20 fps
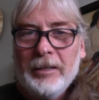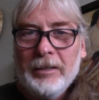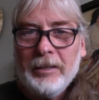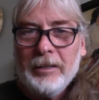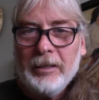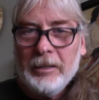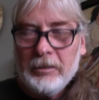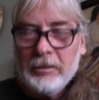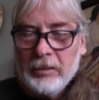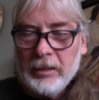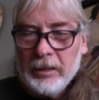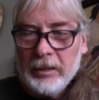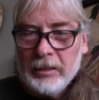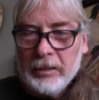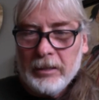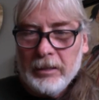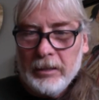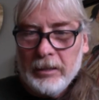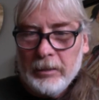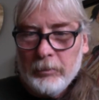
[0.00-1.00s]
it's like
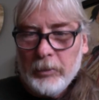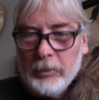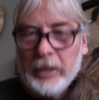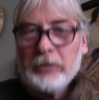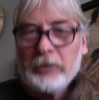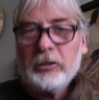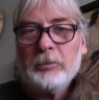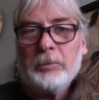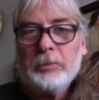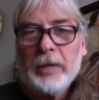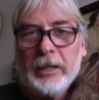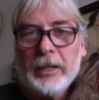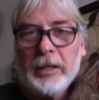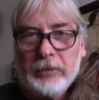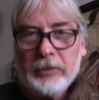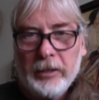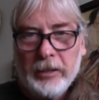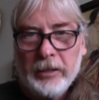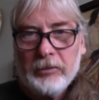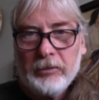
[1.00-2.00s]
a
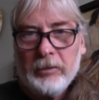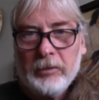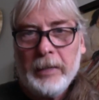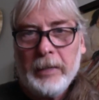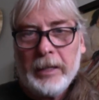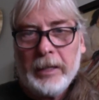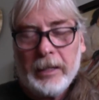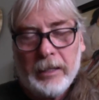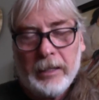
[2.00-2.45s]
reciprocity is to make a,